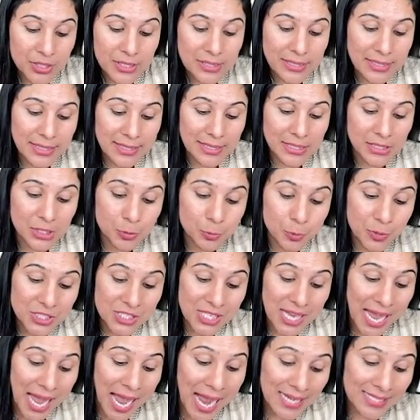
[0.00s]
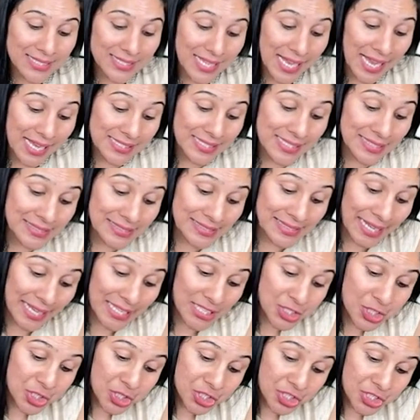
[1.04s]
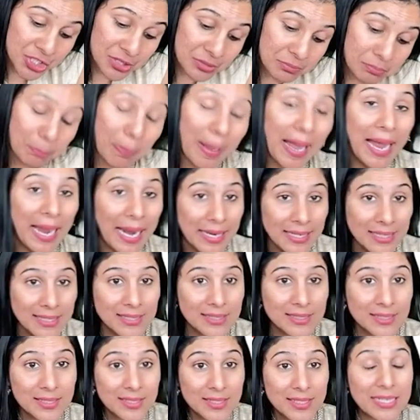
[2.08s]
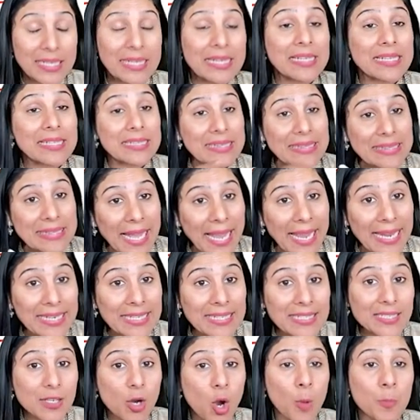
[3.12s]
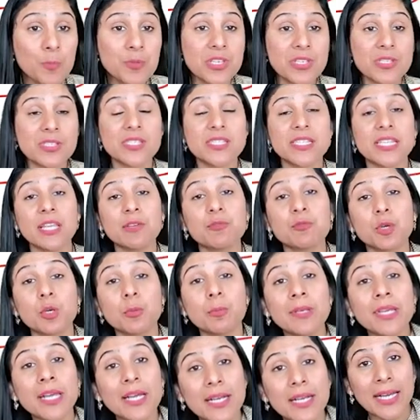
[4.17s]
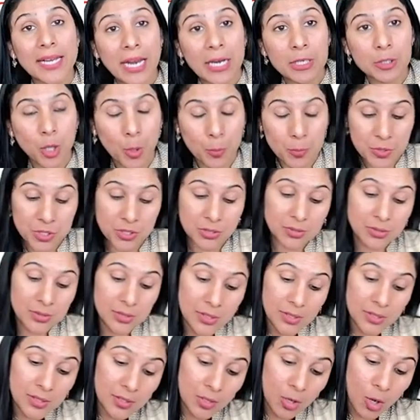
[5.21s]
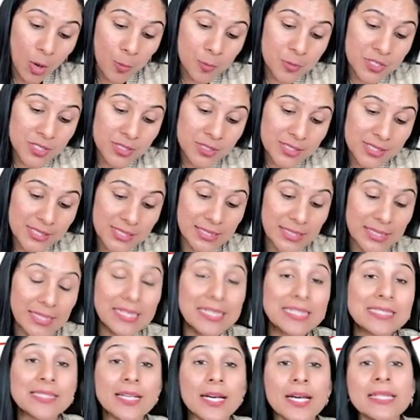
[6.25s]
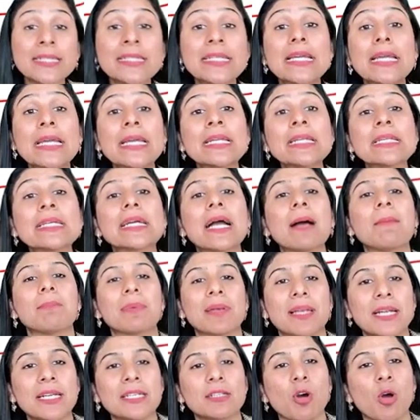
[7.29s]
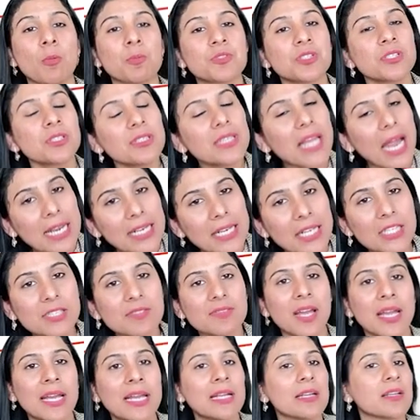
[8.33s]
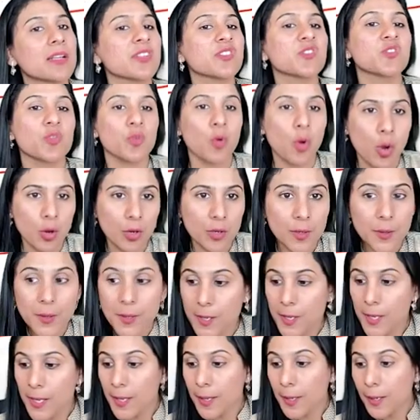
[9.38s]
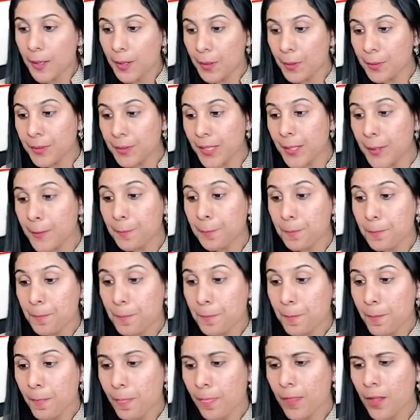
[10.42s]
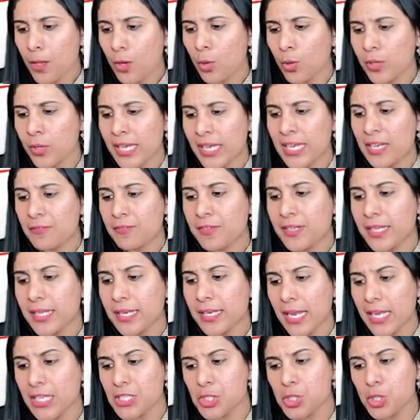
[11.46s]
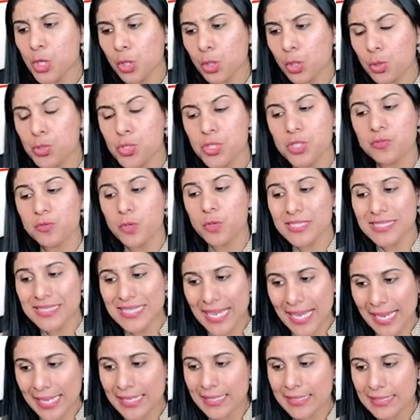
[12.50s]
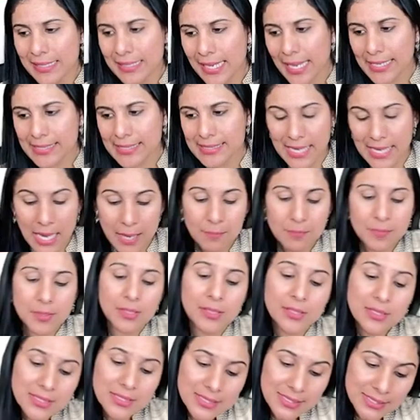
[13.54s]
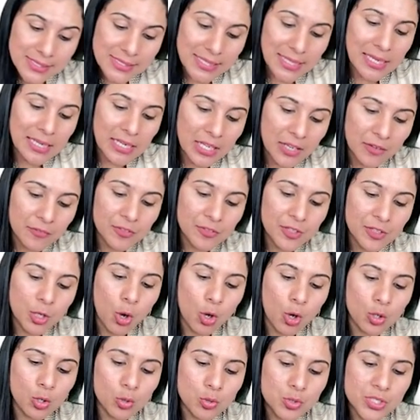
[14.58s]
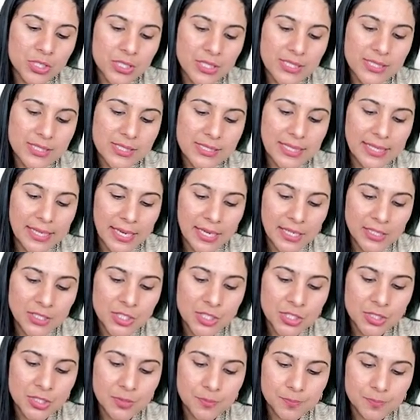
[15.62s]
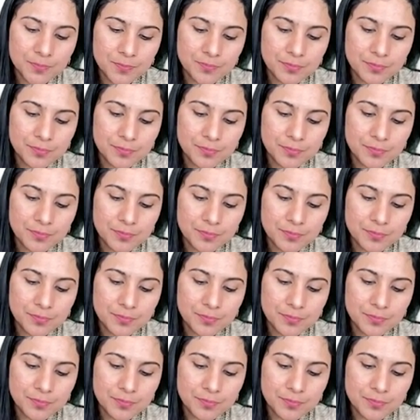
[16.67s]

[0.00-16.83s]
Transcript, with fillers: on the teeth which acts as a tension band, then option C would correct option. Option C is an incomplete option, that is why it is wrong. Okay? Okay, if deranged occlusion was there in the exam, still, if the occlusion is deranged,